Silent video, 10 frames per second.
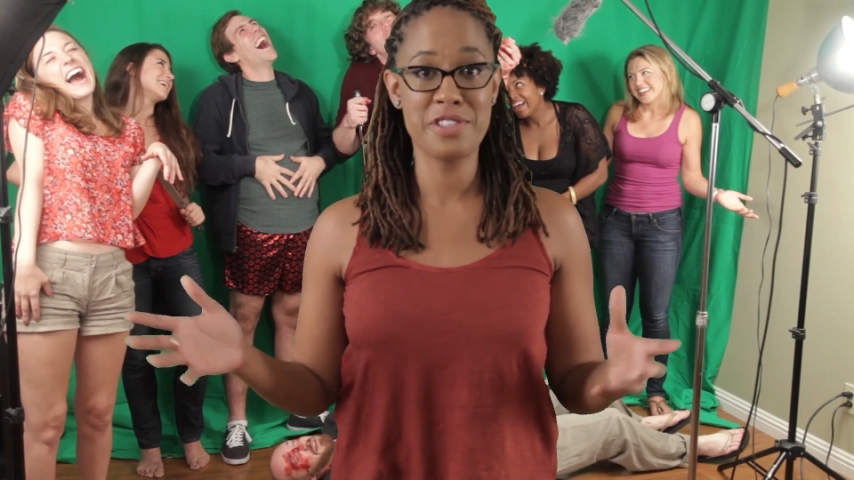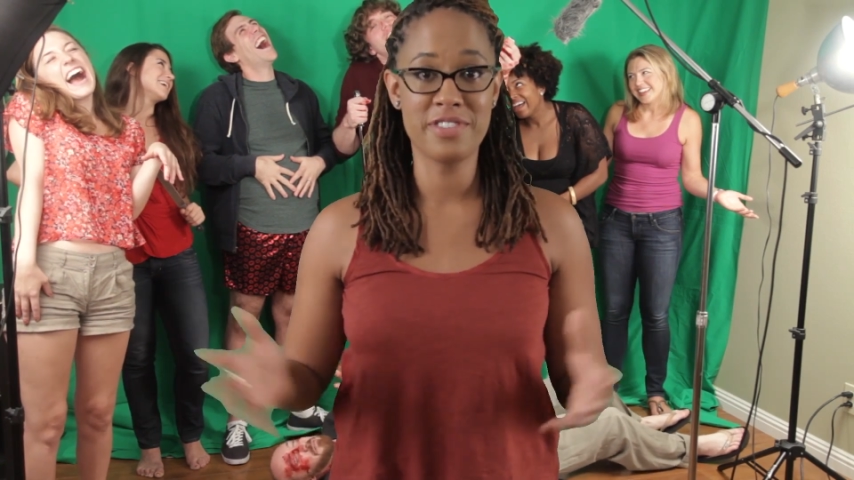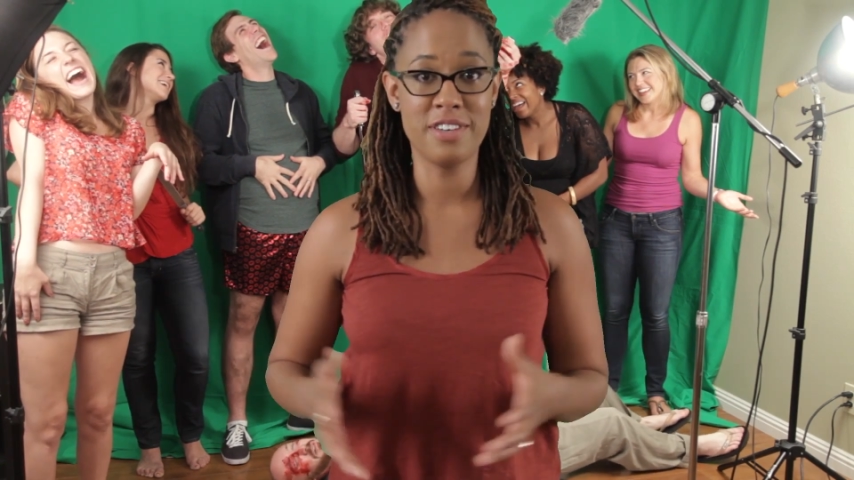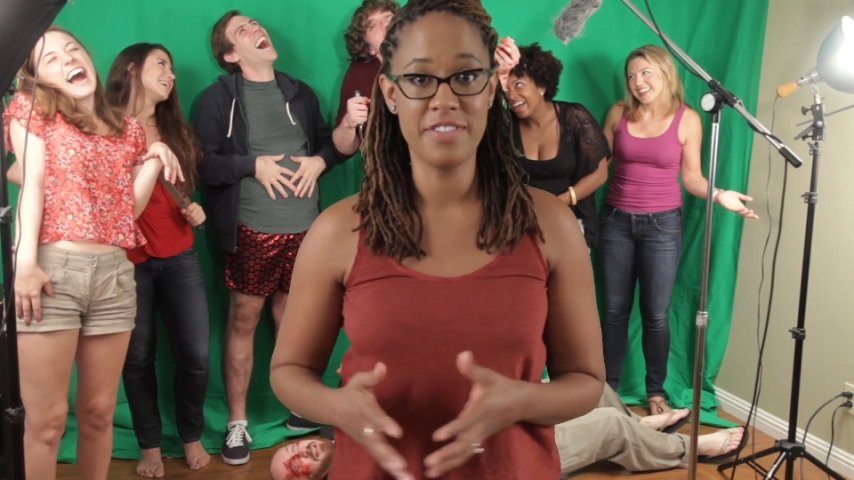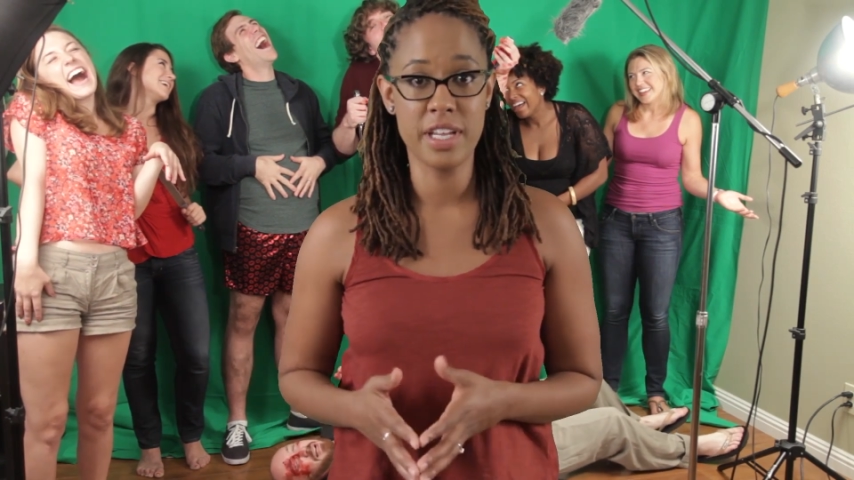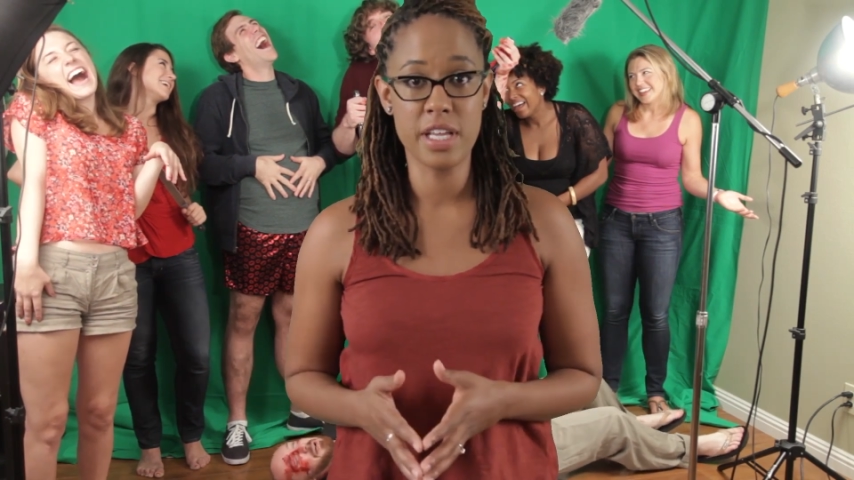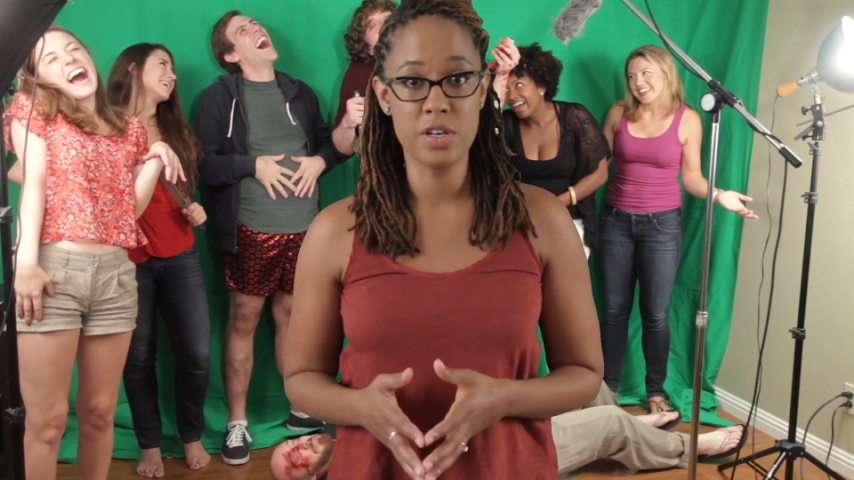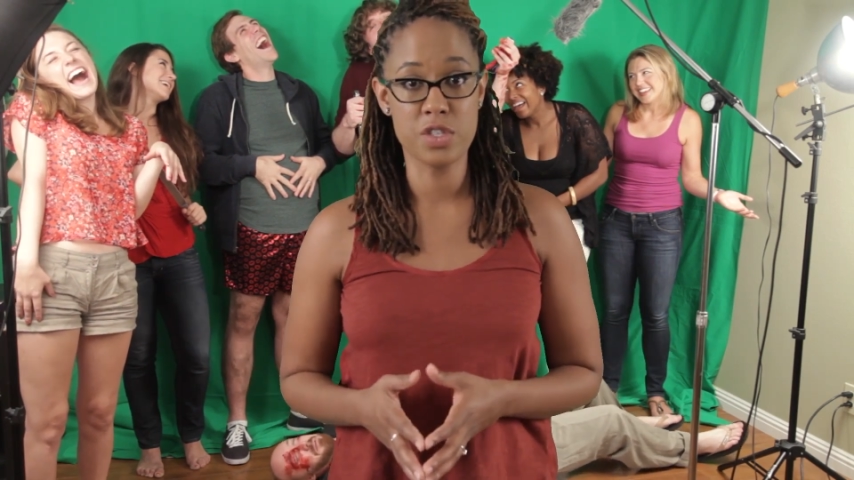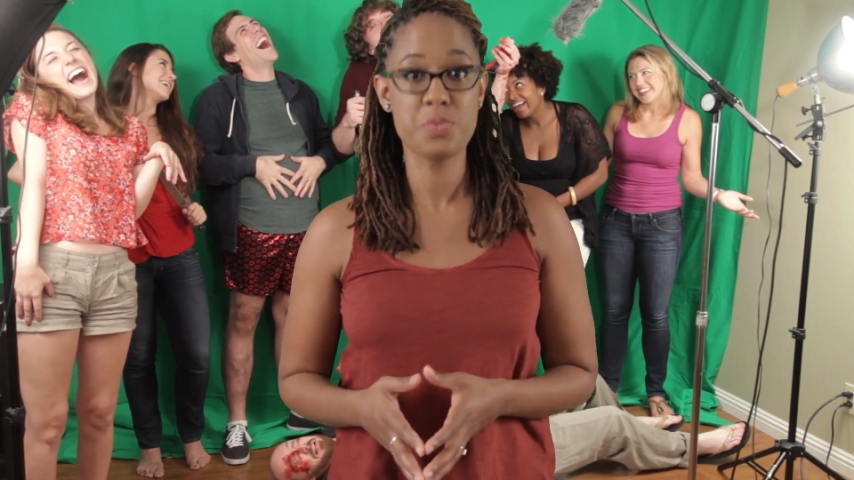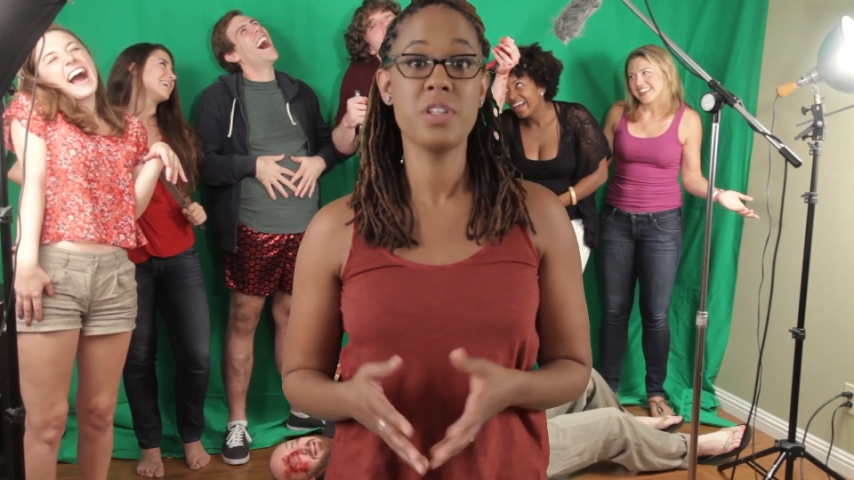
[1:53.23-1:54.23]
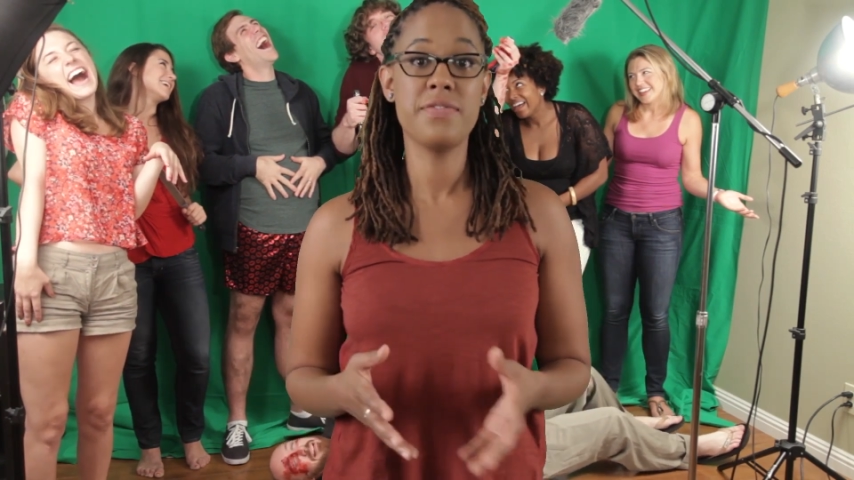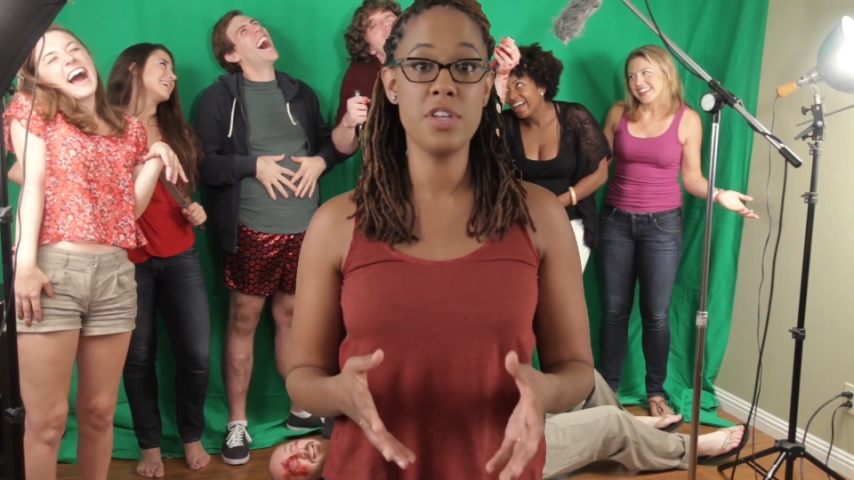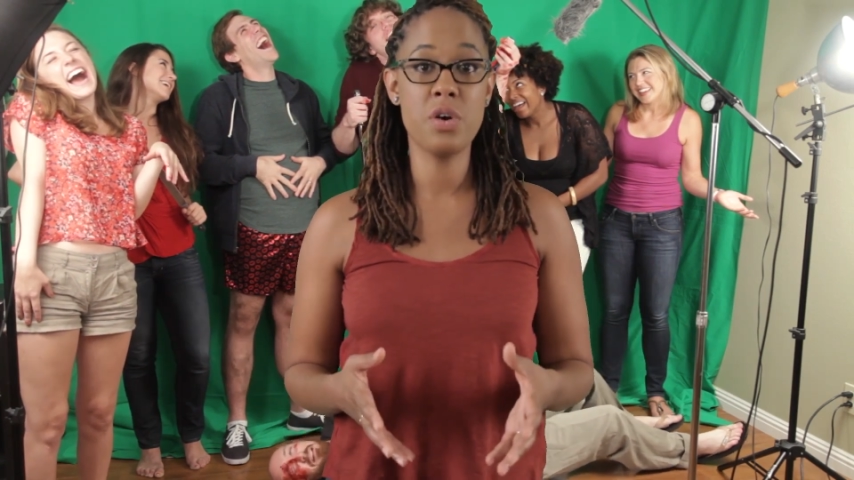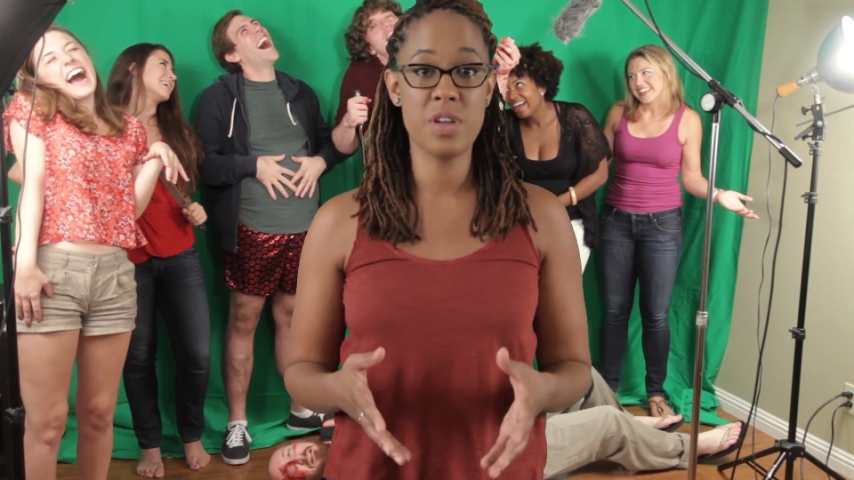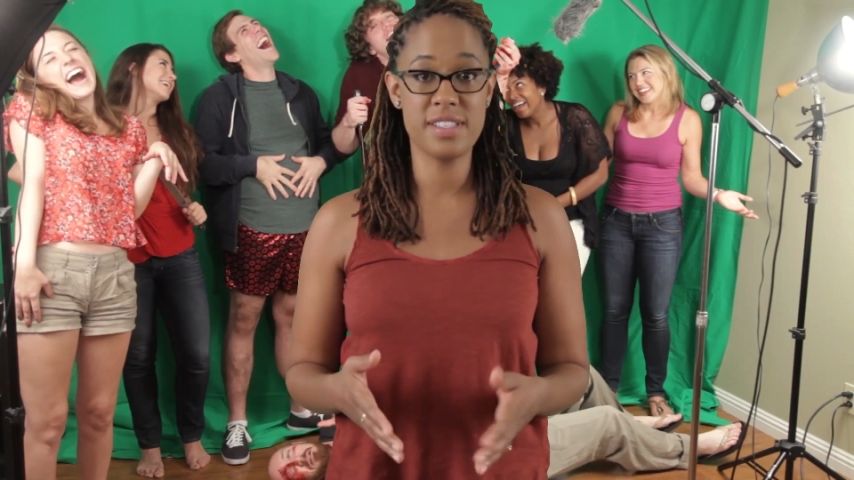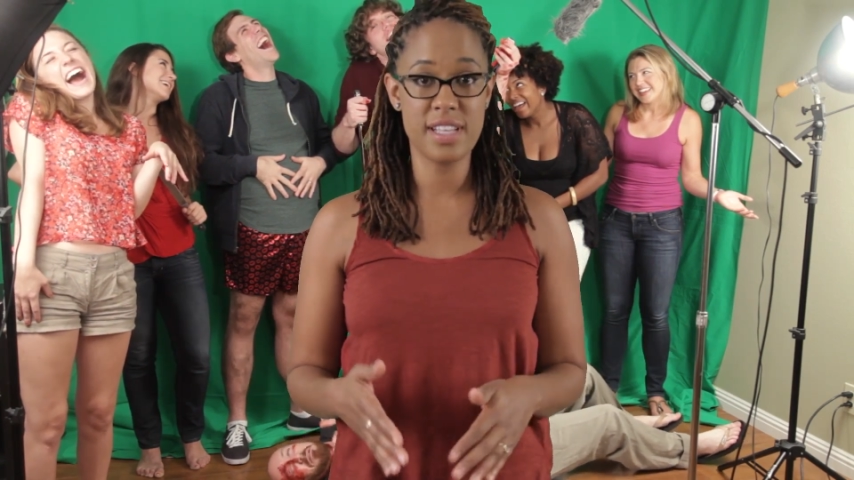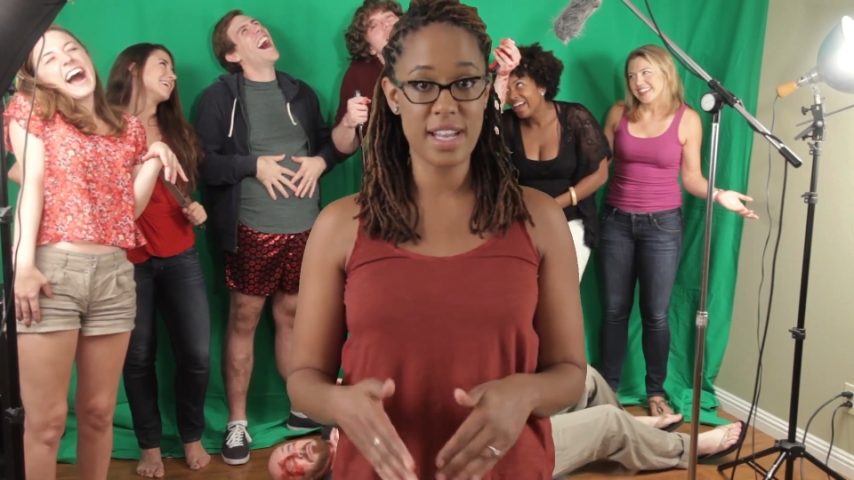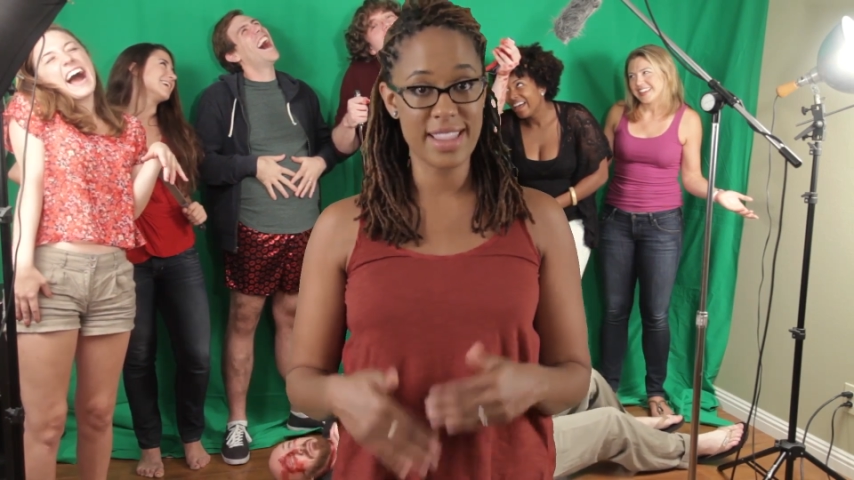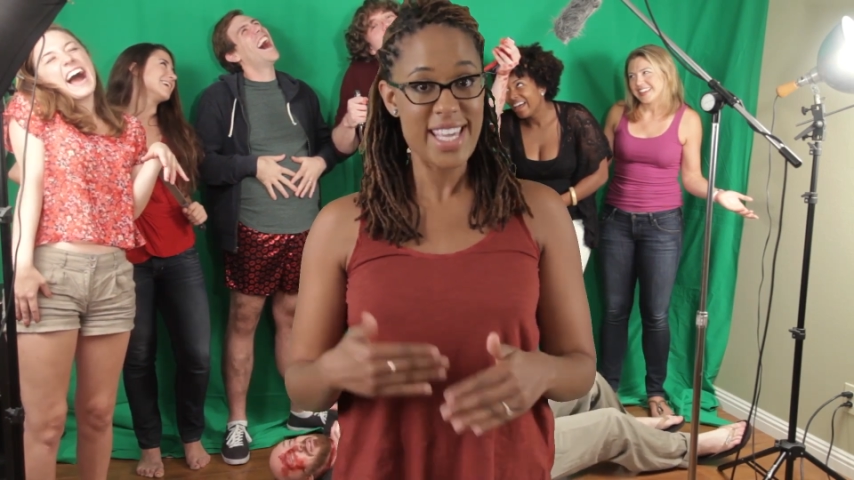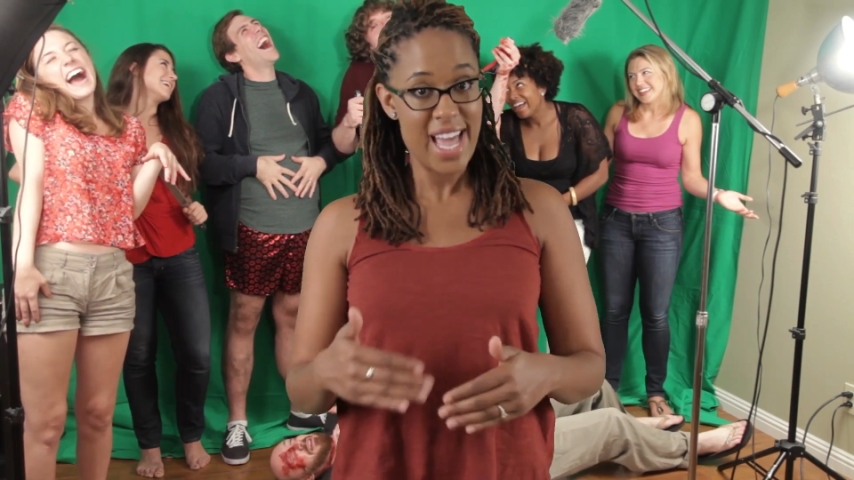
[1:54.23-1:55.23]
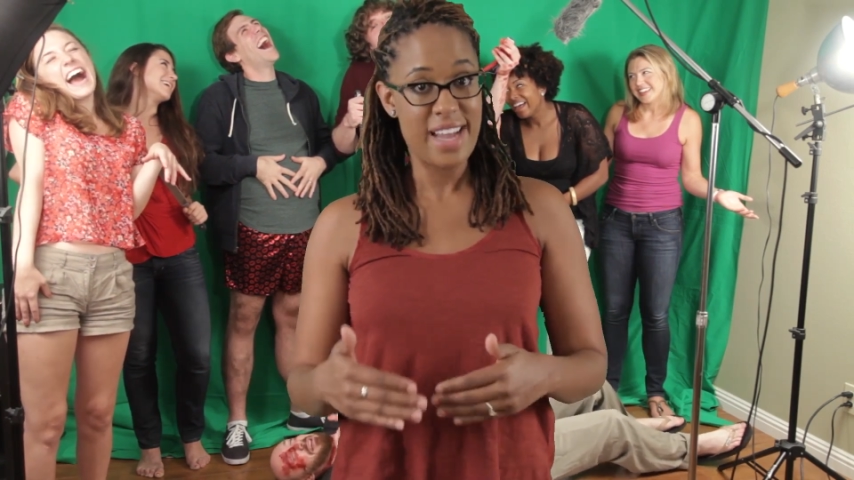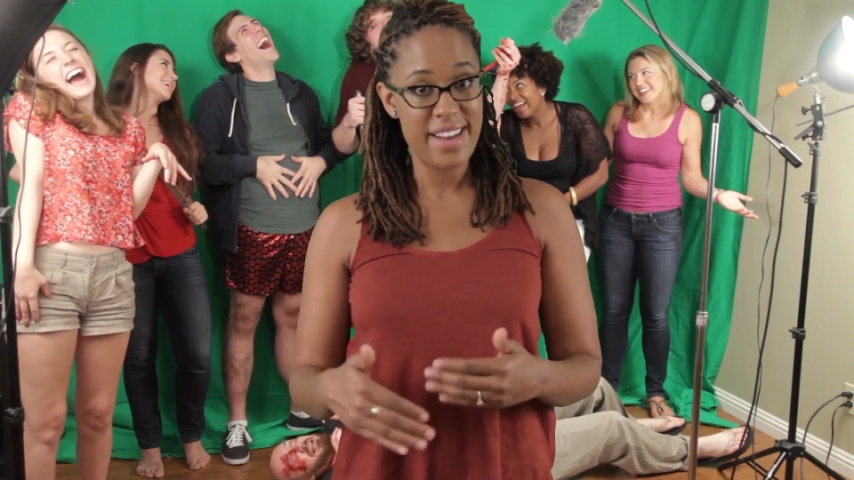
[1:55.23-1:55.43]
of our videos will have noticed that at the end,